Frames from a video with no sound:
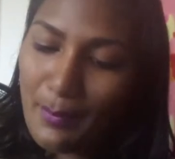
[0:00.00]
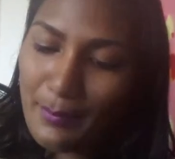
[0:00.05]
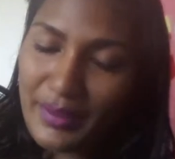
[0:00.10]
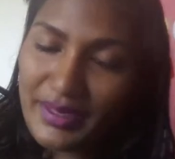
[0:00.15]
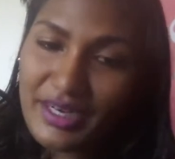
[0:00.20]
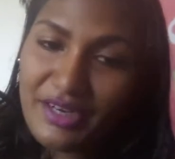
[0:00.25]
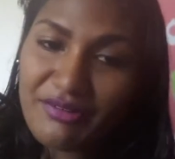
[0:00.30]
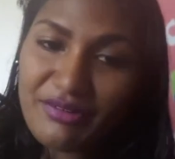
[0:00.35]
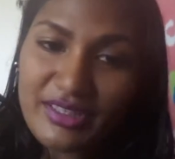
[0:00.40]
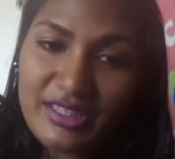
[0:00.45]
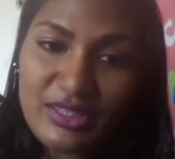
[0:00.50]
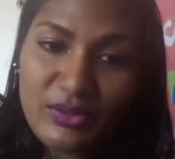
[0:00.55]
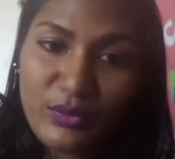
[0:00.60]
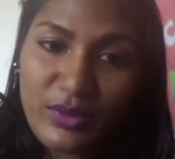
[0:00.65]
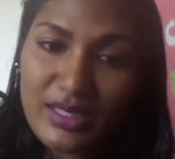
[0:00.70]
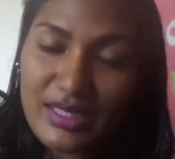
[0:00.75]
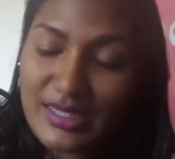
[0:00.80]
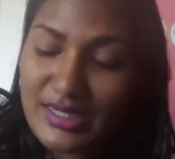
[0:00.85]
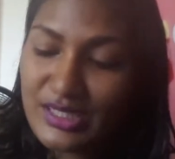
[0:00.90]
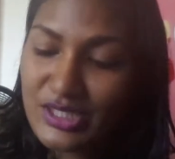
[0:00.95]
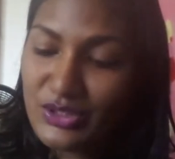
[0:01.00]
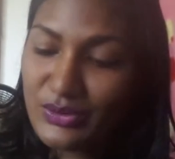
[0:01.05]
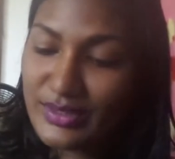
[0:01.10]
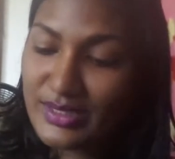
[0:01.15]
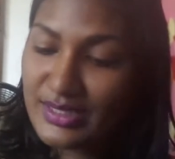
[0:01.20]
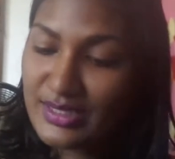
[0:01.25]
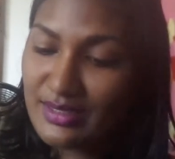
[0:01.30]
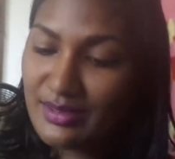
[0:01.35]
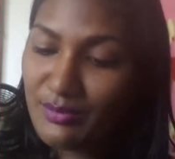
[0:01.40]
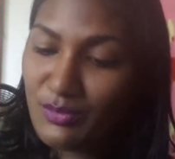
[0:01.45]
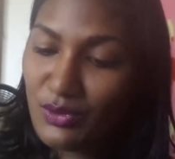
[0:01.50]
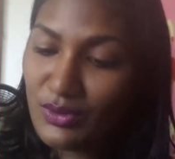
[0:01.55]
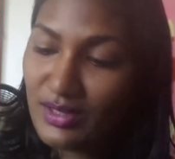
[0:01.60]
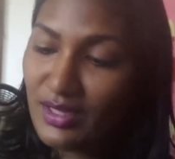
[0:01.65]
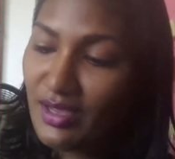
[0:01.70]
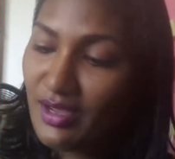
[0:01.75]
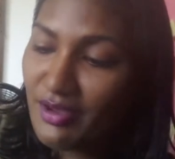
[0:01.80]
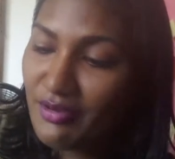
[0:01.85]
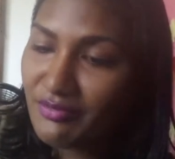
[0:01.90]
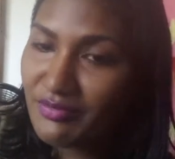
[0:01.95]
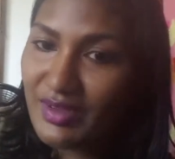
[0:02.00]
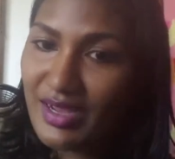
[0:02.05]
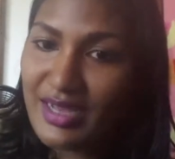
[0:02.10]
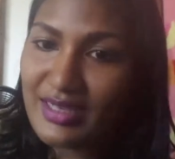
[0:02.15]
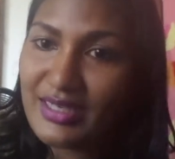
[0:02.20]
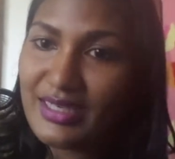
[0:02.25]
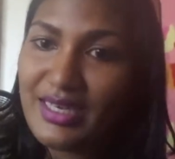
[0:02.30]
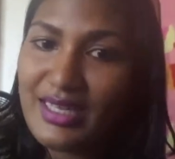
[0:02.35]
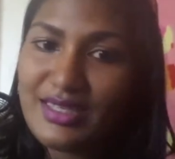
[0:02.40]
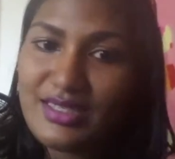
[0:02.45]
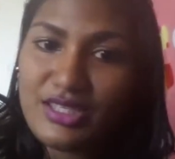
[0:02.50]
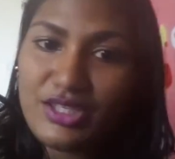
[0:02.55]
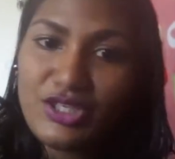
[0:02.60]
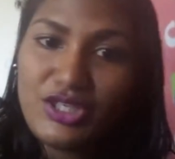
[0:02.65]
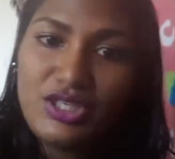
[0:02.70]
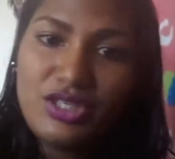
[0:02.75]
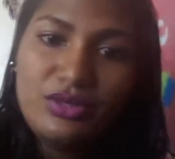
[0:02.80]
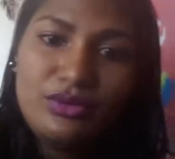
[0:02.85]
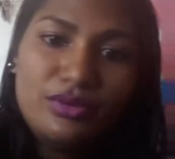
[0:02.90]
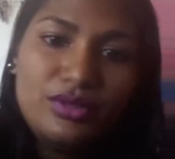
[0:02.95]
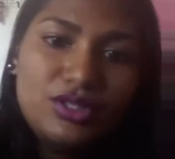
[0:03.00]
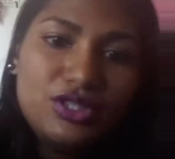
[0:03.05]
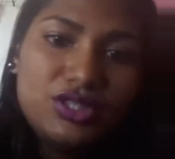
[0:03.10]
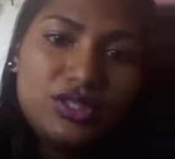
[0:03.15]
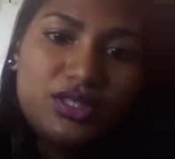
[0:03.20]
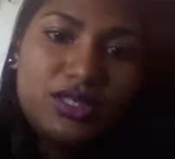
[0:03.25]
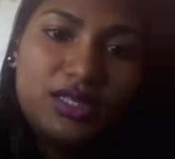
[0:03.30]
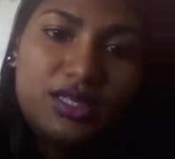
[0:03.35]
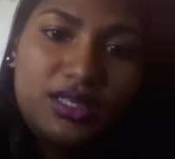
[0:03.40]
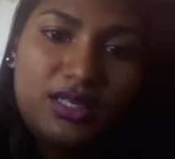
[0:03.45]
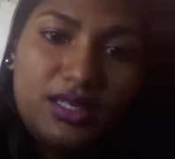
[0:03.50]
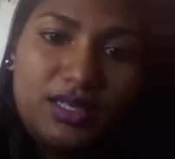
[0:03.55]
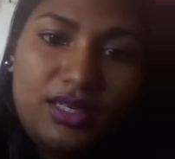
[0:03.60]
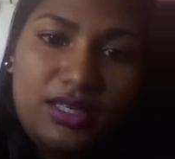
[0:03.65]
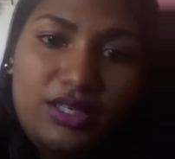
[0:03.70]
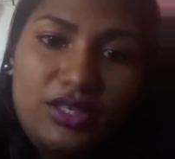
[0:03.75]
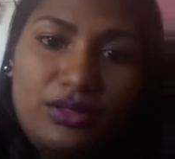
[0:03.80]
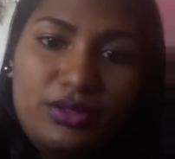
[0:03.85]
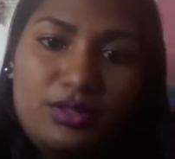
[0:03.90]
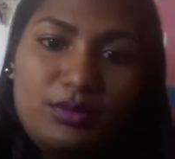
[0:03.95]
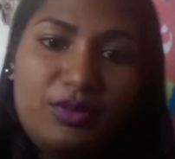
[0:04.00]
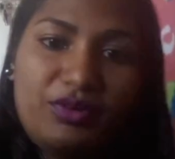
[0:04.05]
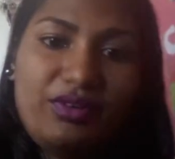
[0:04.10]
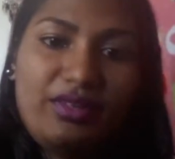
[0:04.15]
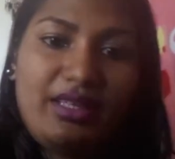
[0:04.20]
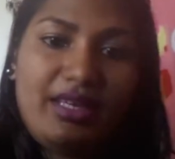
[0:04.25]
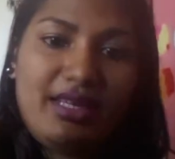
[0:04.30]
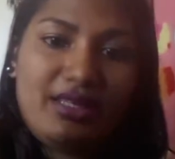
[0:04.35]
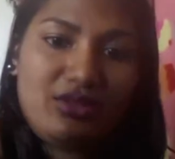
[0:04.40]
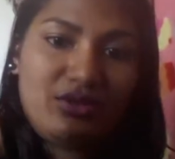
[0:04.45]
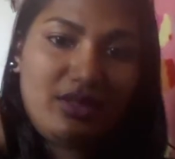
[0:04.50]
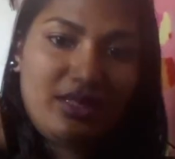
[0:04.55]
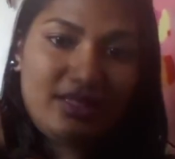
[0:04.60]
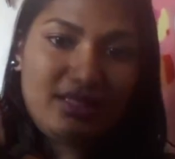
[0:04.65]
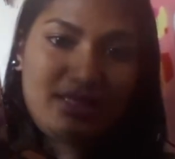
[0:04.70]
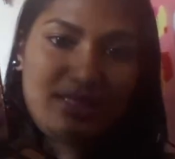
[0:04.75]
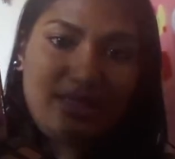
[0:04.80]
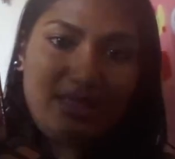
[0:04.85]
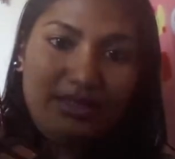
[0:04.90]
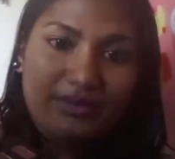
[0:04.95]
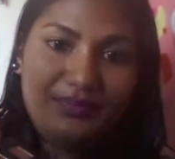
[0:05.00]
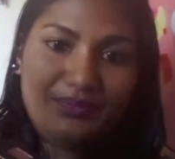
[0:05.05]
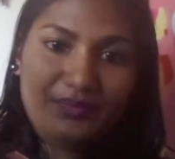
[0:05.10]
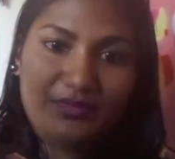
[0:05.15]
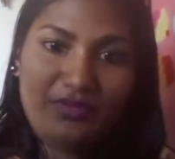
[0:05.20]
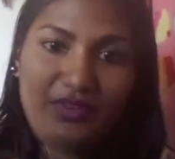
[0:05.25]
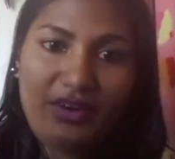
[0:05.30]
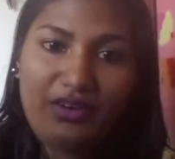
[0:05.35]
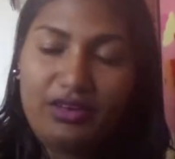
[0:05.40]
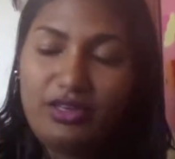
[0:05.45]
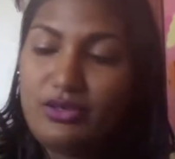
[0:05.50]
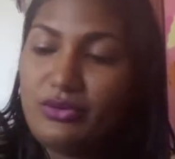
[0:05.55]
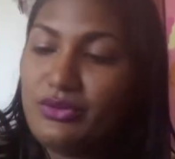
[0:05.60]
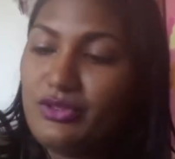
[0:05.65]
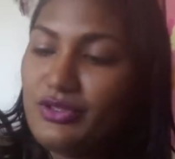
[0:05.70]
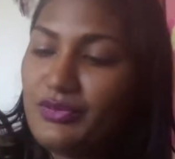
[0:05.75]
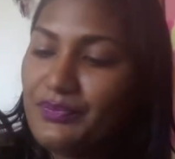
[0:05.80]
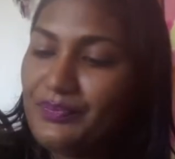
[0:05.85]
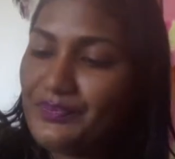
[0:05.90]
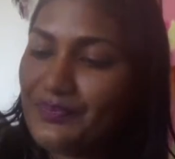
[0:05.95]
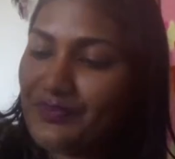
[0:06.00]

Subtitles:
but I really wanted to show it some more love, and it has a huge mirror there, as you can see, very huge.